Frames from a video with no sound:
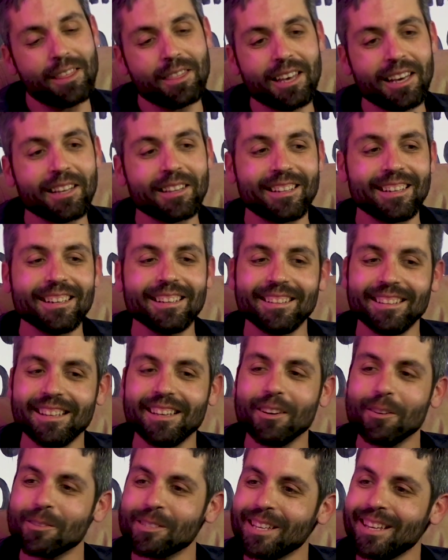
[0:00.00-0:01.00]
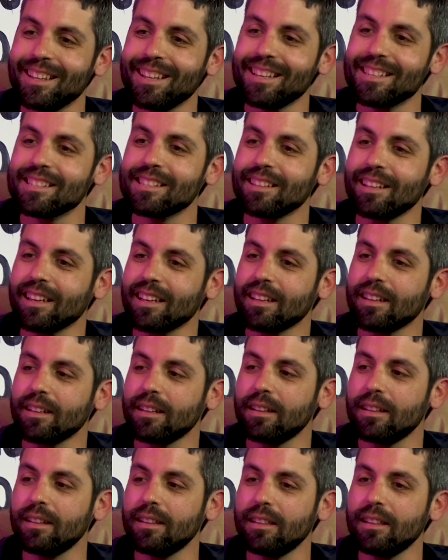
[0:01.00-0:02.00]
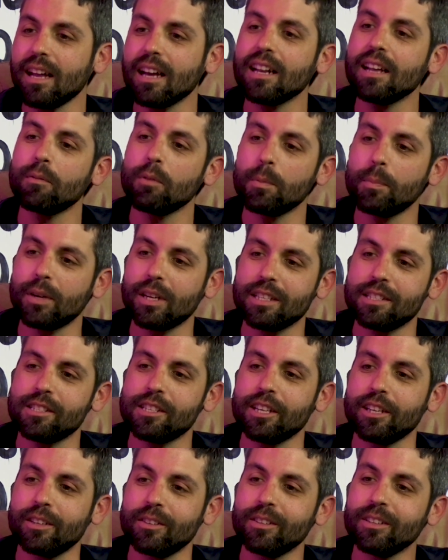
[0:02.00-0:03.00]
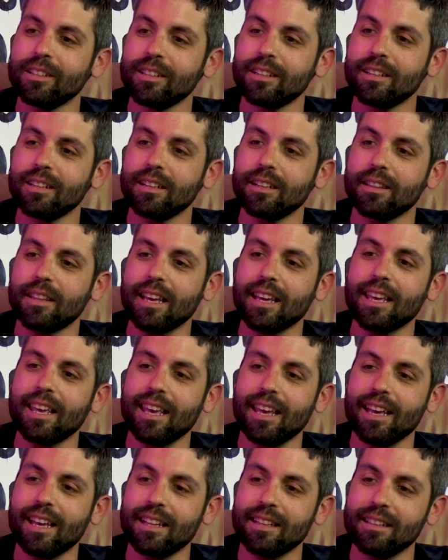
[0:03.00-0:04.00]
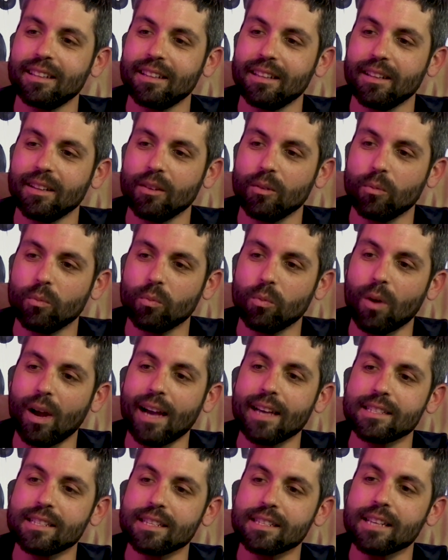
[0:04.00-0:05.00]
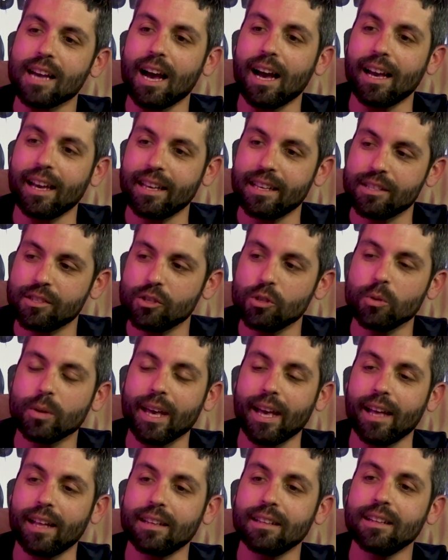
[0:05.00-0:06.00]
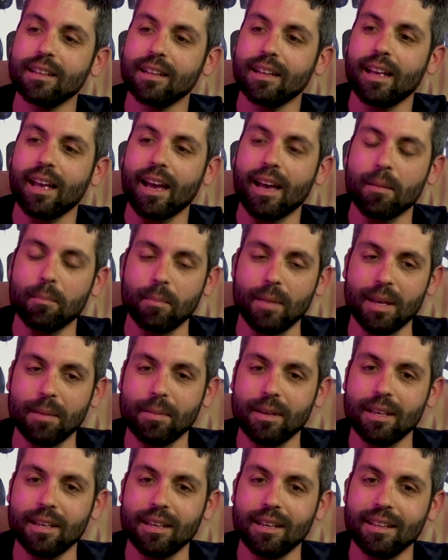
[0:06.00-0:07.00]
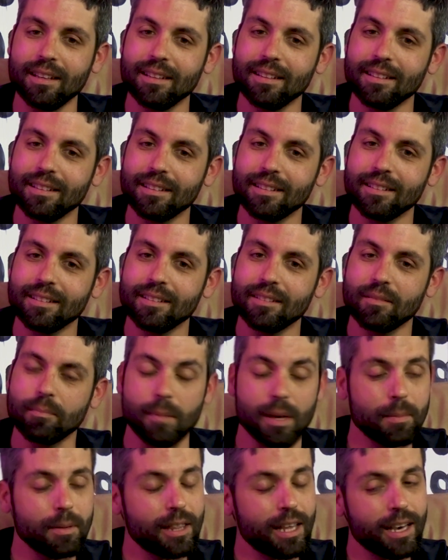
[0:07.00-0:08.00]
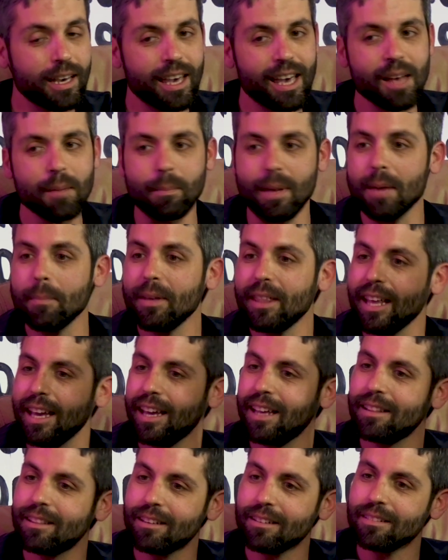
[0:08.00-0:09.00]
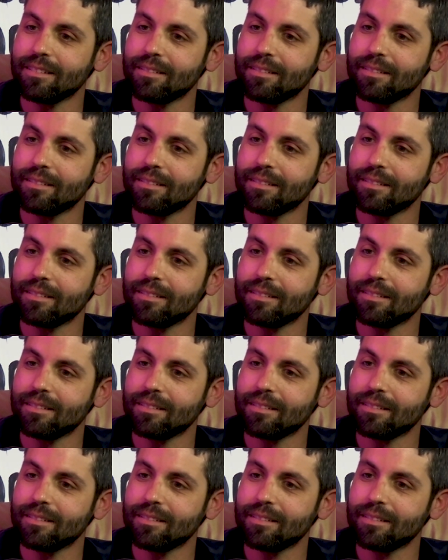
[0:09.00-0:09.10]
think, didn't Nico say this? Like not everybody's you. They can't rise as high as you can. And maybe they can. Maybe they hit their.